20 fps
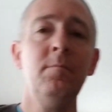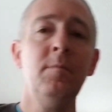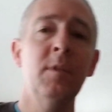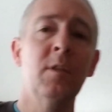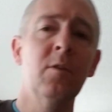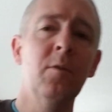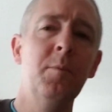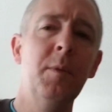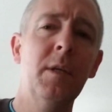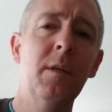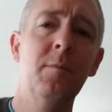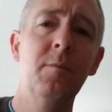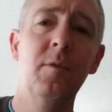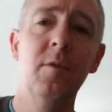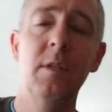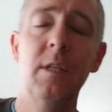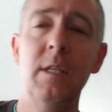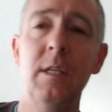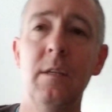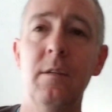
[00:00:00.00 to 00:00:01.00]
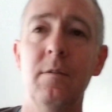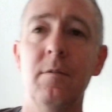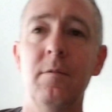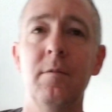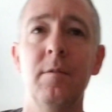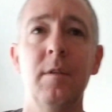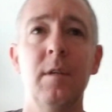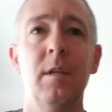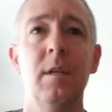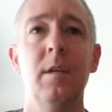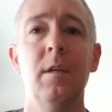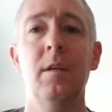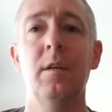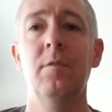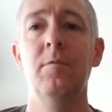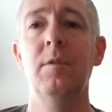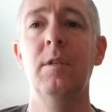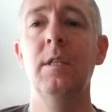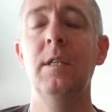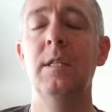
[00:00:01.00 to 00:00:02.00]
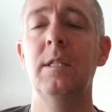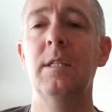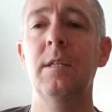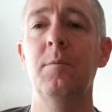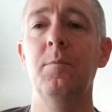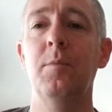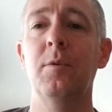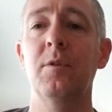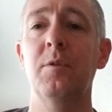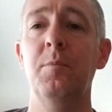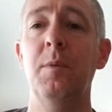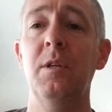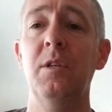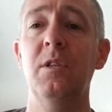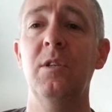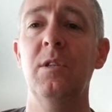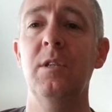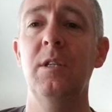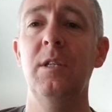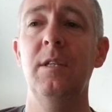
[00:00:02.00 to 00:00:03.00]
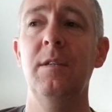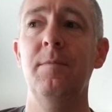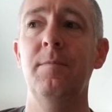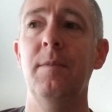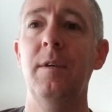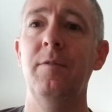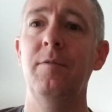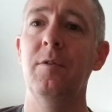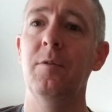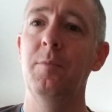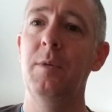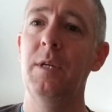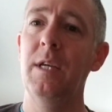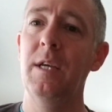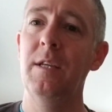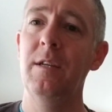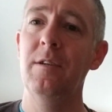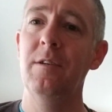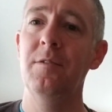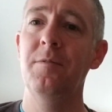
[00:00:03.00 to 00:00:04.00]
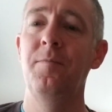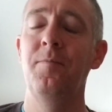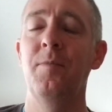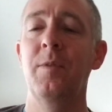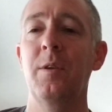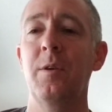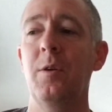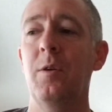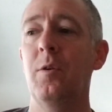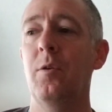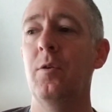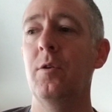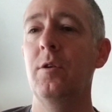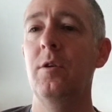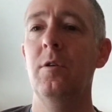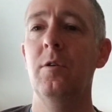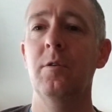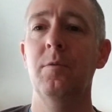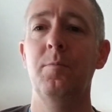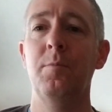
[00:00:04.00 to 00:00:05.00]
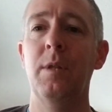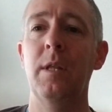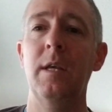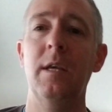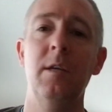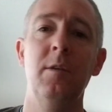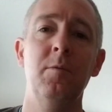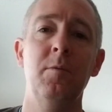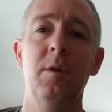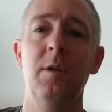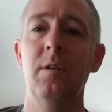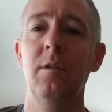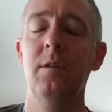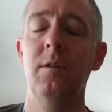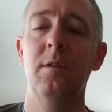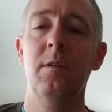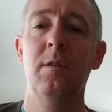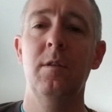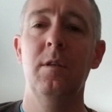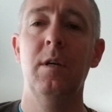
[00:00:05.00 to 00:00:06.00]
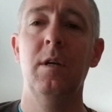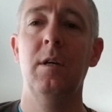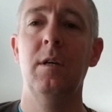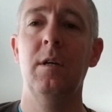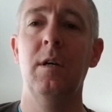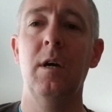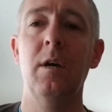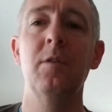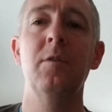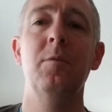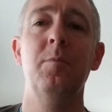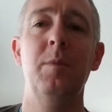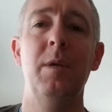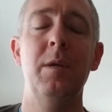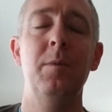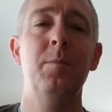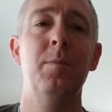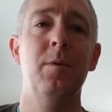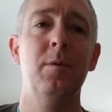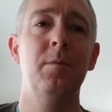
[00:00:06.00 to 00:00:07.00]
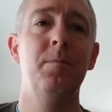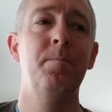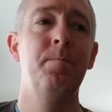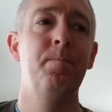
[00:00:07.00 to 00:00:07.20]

So it becomes really simple, especially if you're a beginner or you're playing with other people,